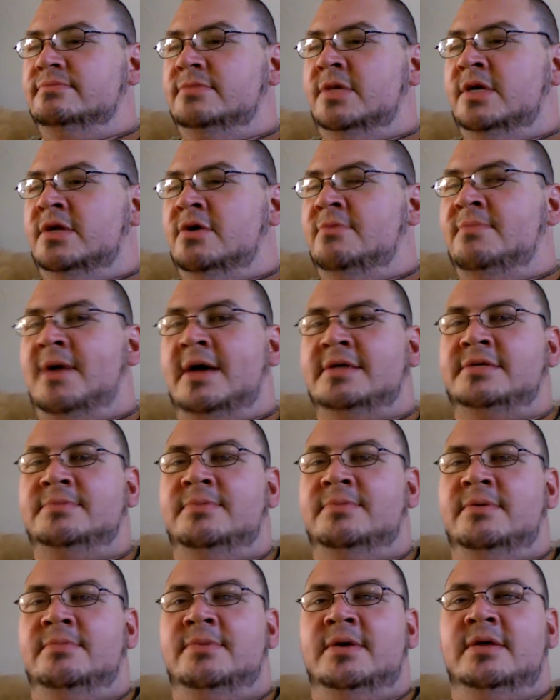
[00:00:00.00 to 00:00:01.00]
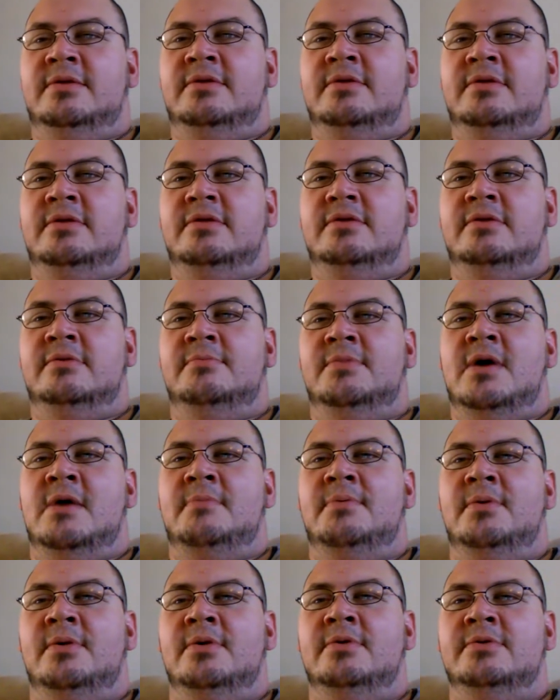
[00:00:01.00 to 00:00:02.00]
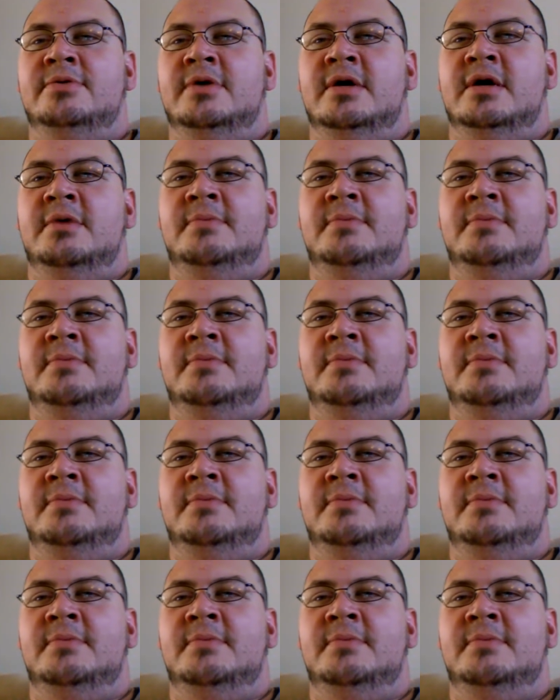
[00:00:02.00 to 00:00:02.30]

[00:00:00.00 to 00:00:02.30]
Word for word: you know, back to me being the bipolar thing,